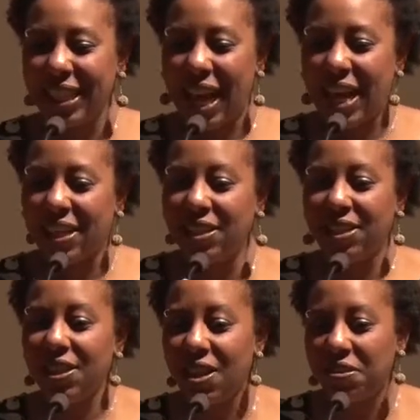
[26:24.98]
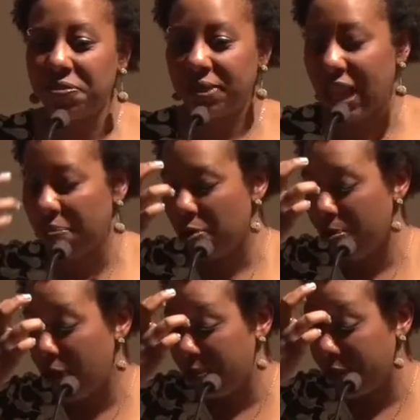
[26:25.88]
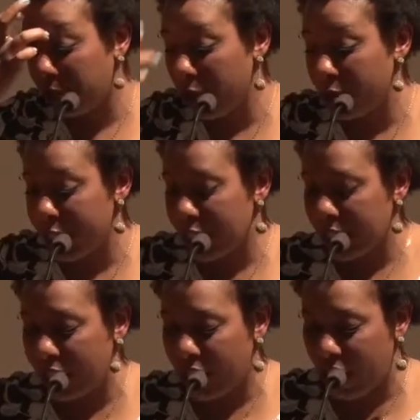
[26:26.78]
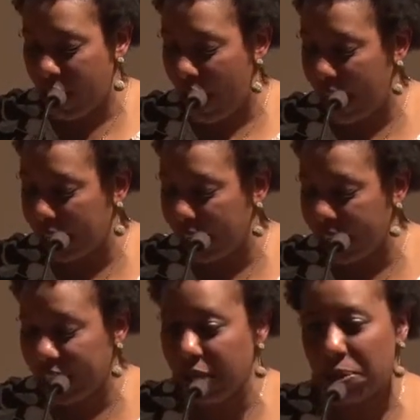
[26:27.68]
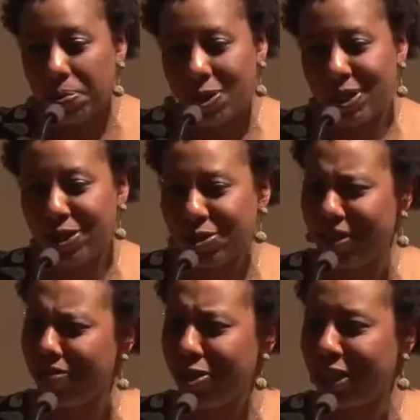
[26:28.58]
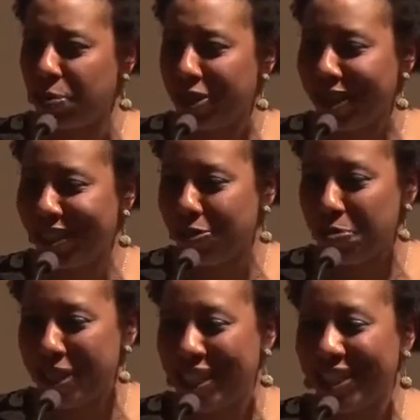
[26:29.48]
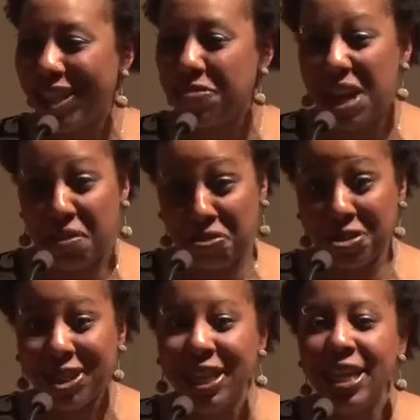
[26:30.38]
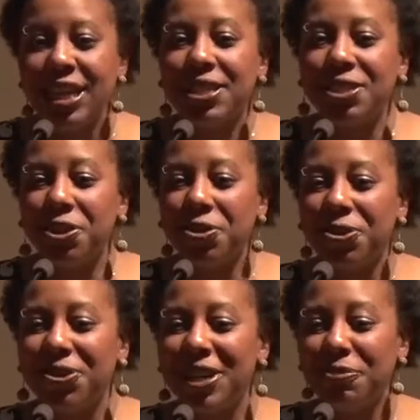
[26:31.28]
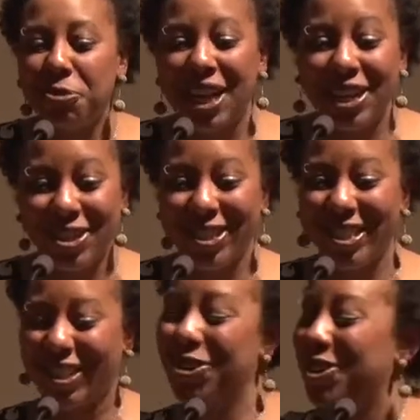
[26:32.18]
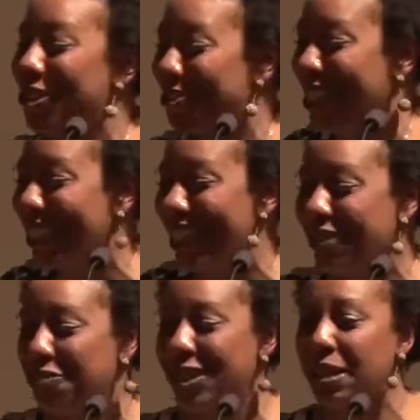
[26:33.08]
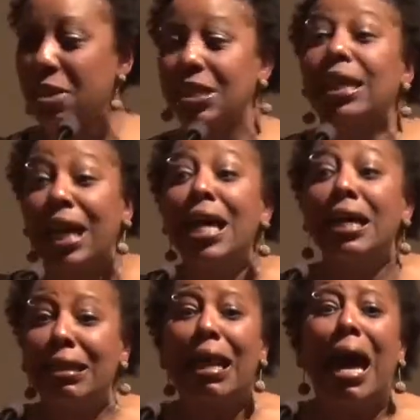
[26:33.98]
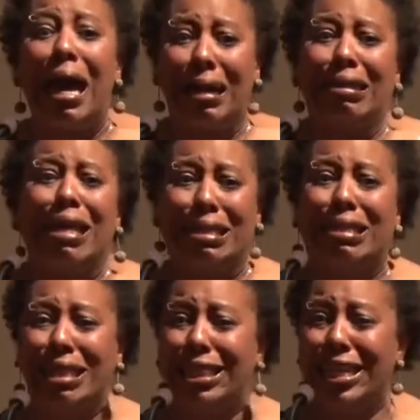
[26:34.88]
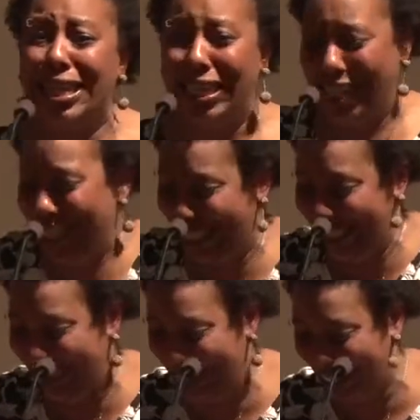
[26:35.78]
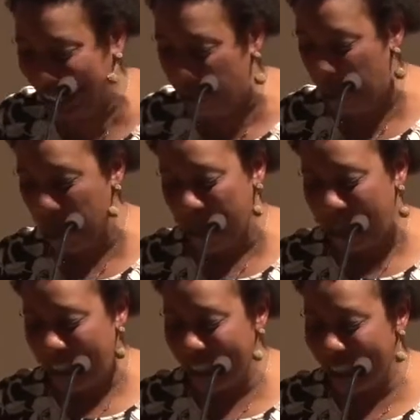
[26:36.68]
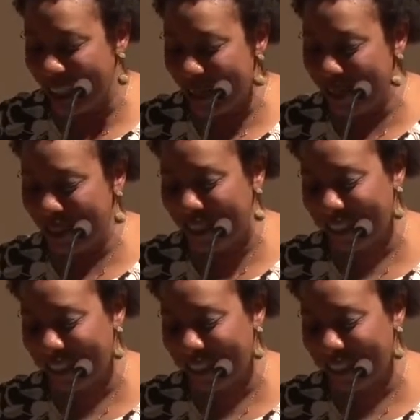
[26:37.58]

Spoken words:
I love that poem, Object Permanence, and I am a person who's never experienced romantic love ever. So when I heard Nicole read that the first time, I was like, that's the thing. You know?